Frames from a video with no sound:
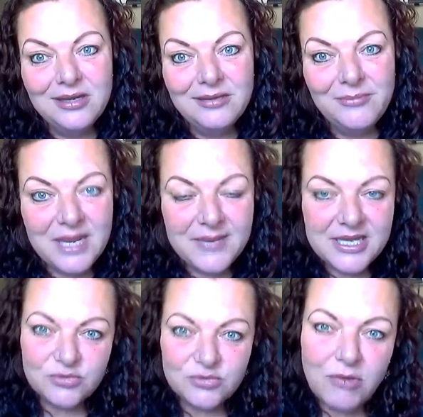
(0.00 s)
maybe
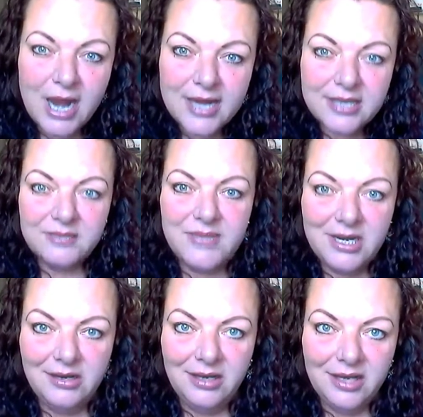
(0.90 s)
is right in the
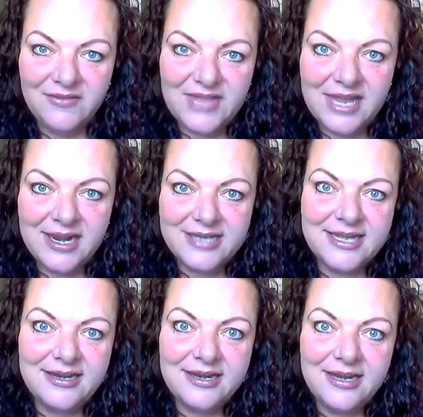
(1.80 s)
middle of that
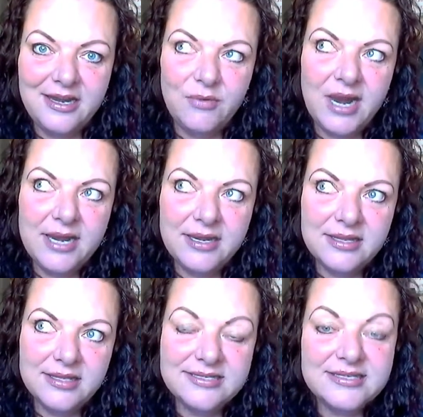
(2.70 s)
identity, right
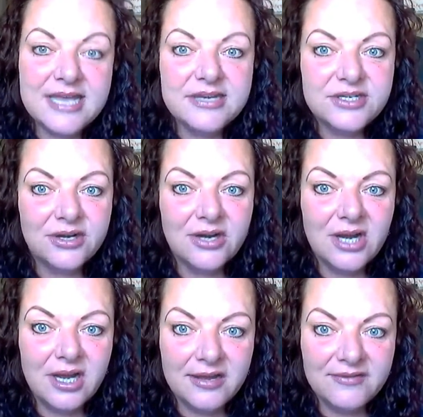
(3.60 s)
in the center
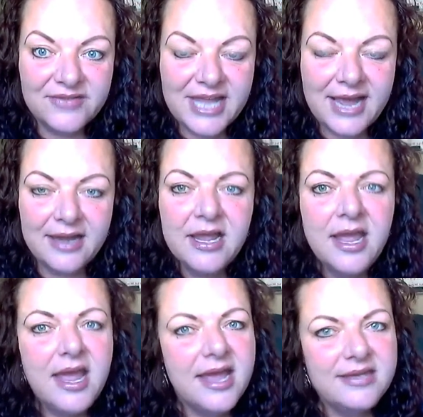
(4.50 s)
of that,
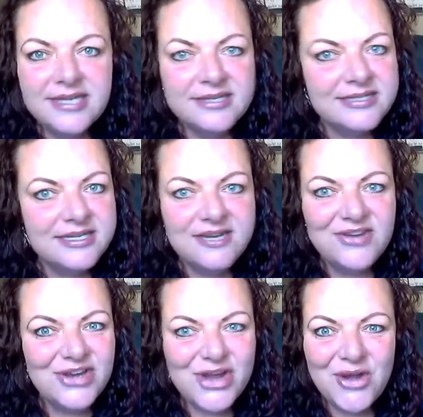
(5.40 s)
and doesn't
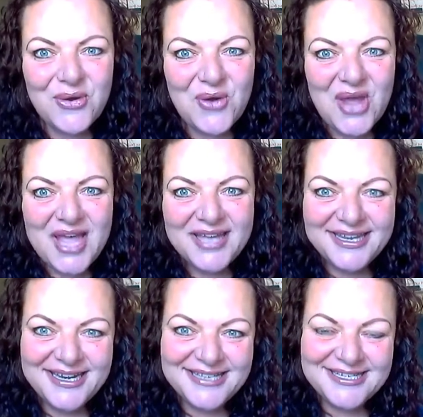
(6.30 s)
even know
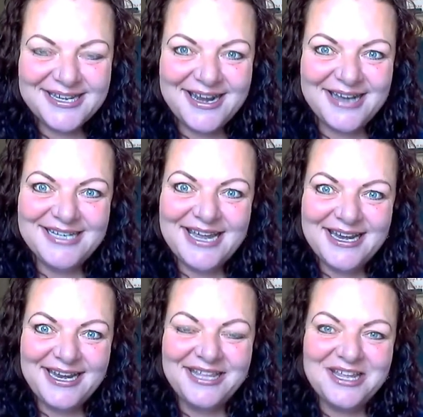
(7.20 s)
that it's an
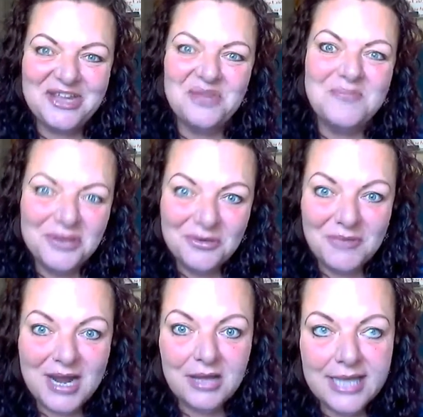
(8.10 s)
identity that you build
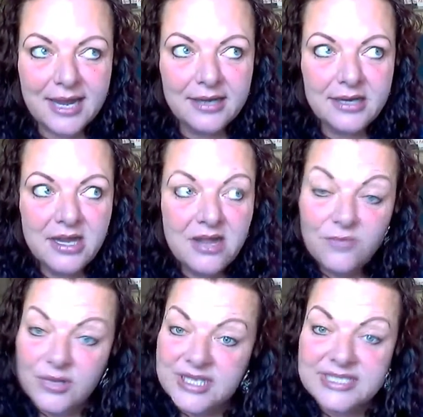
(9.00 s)
around that
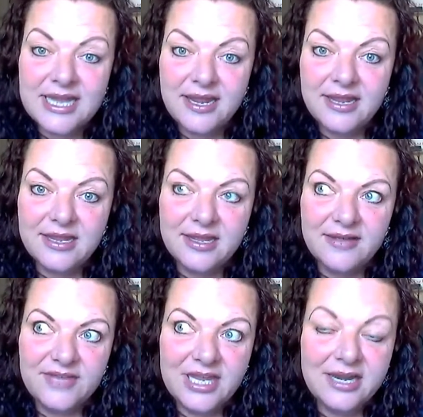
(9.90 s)
for the sake
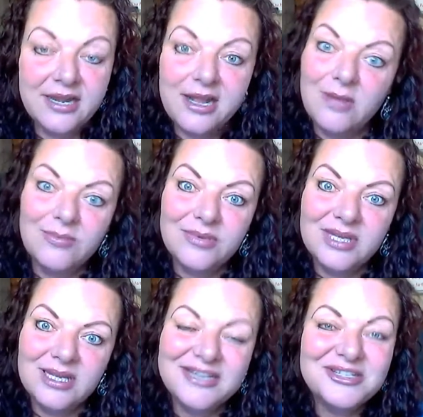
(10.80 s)
of getting help.
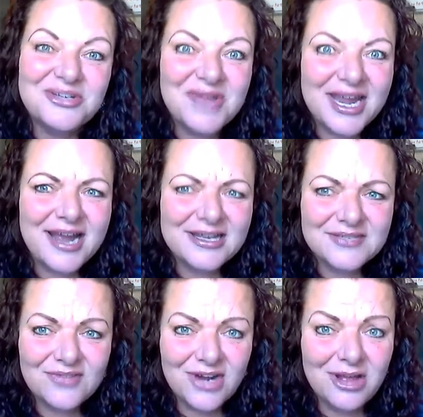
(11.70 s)
And it's okay to ask
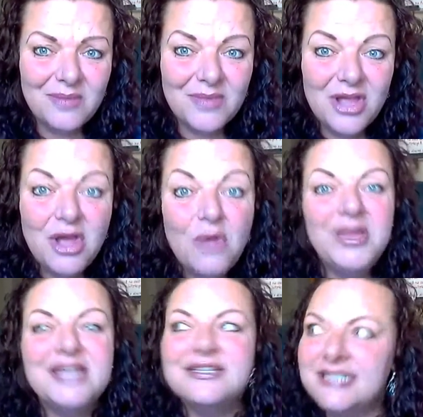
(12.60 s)
for help. We
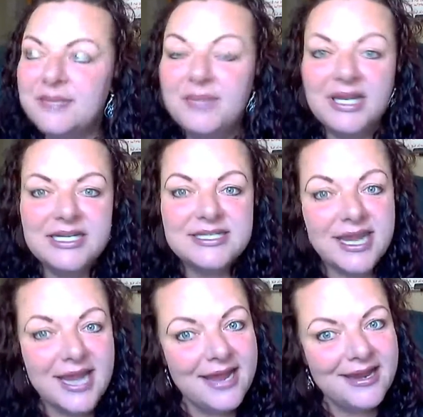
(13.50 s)
can simply
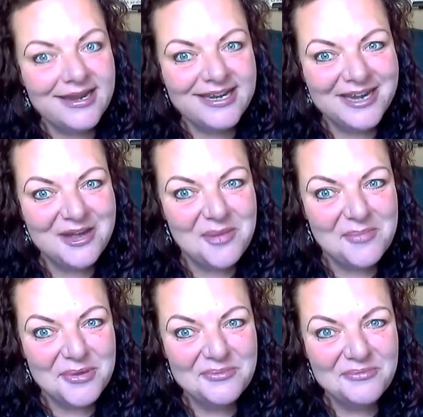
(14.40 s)
say, hey, I need help.
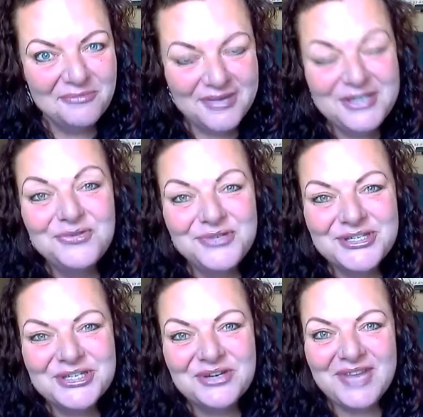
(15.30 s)
We do
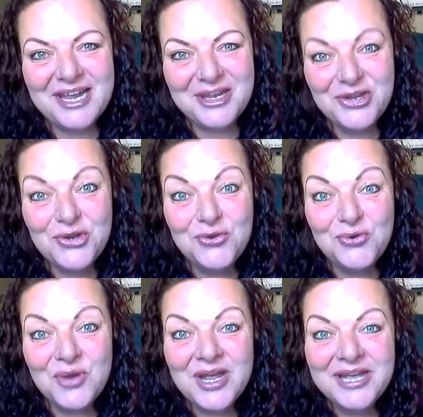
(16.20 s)
deserve that.
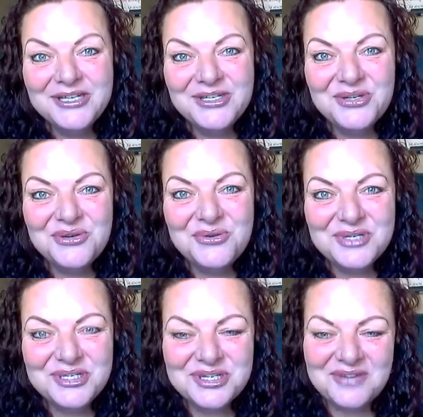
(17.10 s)
You do
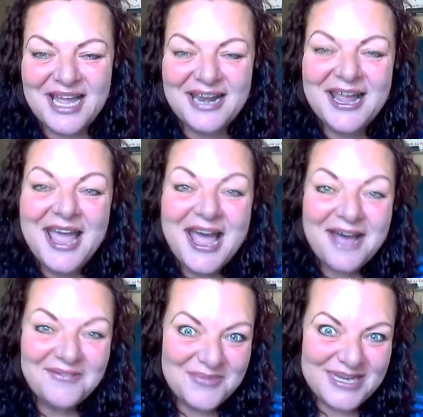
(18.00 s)
deserve that.
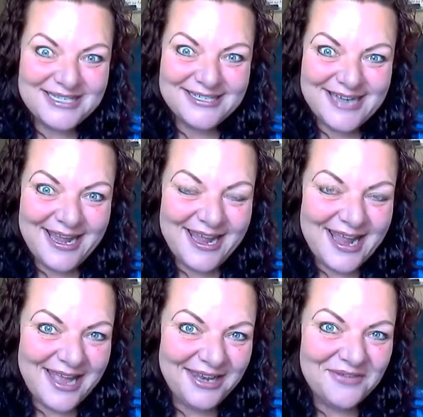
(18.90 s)
Have an amazing day.
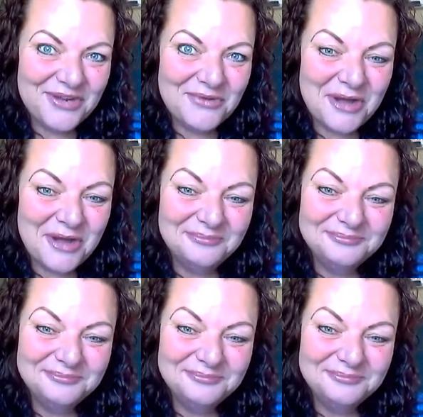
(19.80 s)
I love you all.